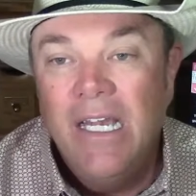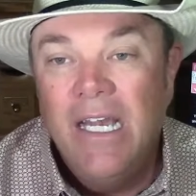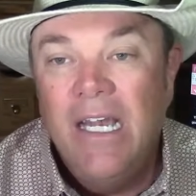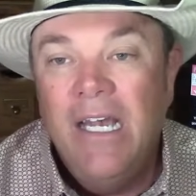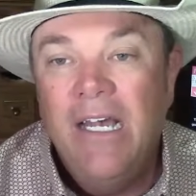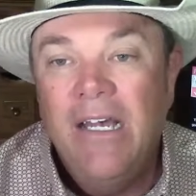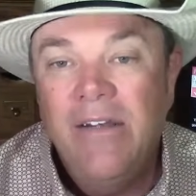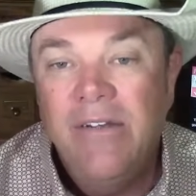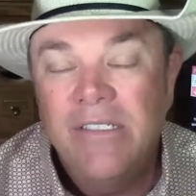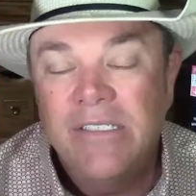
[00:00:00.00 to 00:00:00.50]

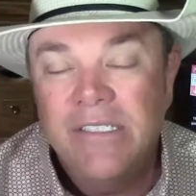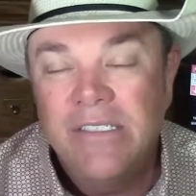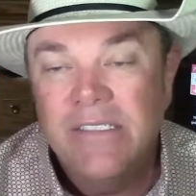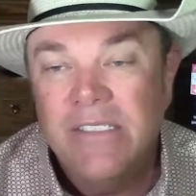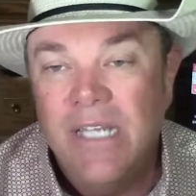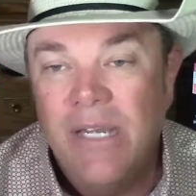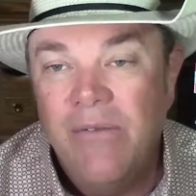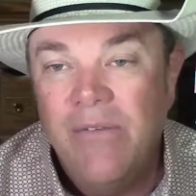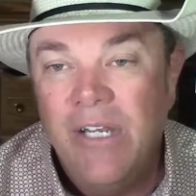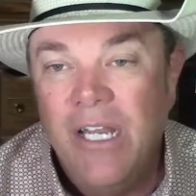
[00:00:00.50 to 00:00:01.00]
it's a
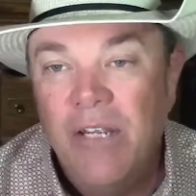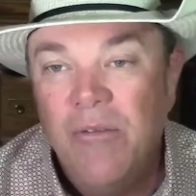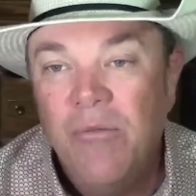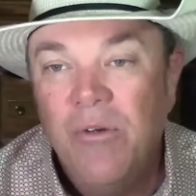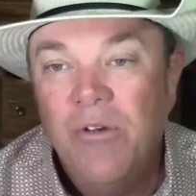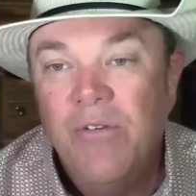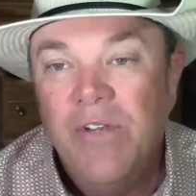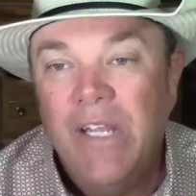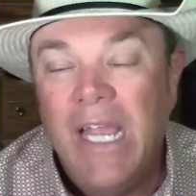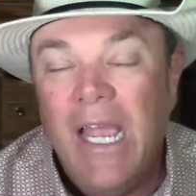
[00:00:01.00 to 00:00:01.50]
7-day
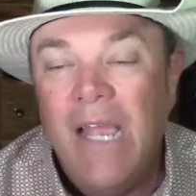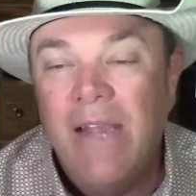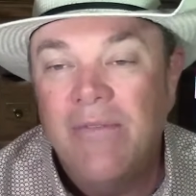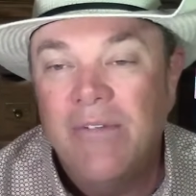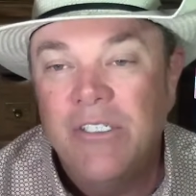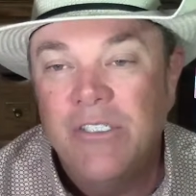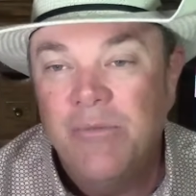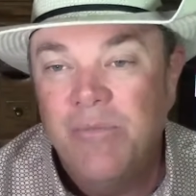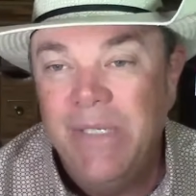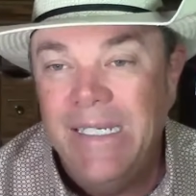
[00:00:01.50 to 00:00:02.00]
moving
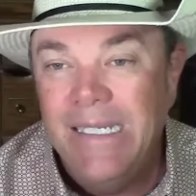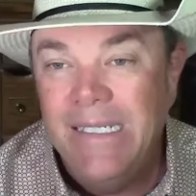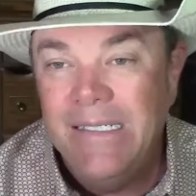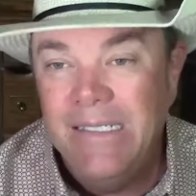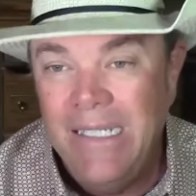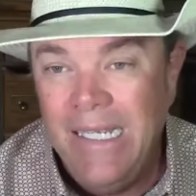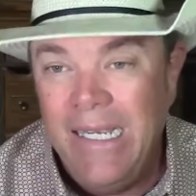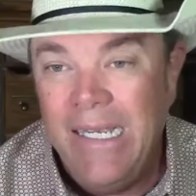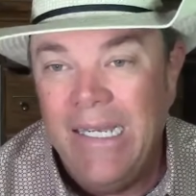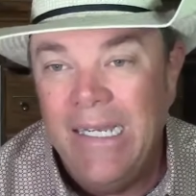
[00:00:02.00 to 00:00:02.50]
average, but
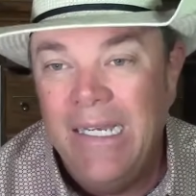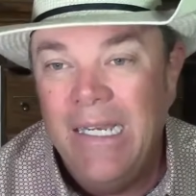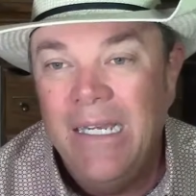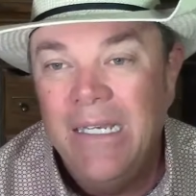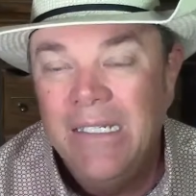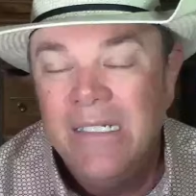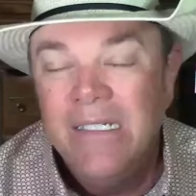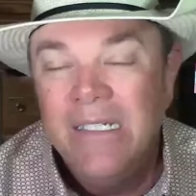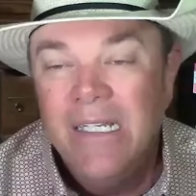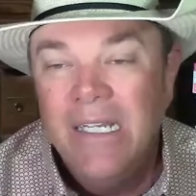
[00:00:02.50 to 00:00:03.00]
it
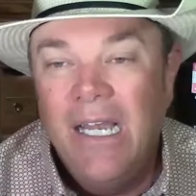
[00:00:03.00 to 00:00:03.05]
did.